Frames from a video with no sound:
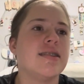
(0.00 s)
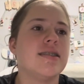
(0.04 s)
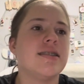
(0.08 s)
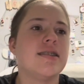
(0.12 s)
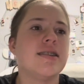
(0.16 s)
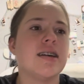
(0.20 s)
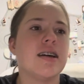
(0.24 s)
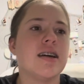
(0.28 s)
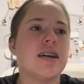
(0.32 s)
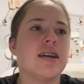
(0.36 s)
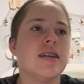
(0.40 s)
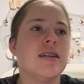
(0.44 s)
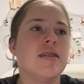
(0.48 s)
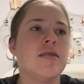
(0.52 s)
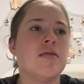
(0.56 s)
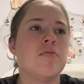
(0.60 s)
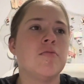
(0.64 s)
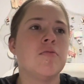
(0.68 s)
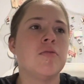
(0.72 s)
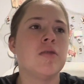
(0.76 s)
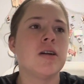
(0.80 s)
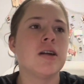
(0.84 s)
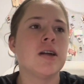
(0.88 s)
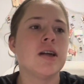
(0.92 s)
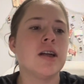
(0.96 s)
done,
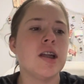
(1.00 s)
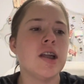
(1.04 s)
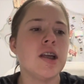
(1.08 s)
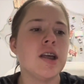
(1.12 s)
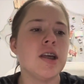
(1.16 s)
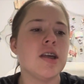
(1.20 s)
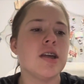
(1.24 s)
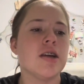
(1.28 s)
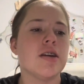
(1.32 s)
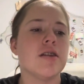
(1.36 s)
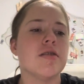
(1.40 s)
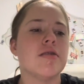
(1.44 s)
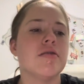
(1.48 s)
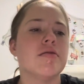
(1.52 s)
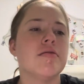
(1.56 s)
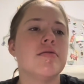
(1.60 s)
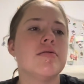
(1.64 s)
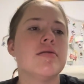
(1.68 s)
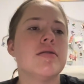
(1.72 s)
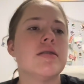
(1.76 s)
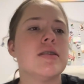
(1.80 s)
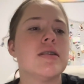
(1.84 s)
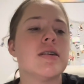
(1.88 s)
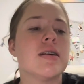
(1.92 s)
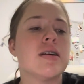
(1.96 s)
we're gonna
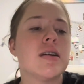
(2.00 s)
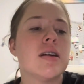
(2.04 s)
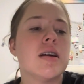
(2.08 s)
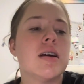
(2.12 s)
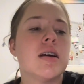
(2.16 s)
use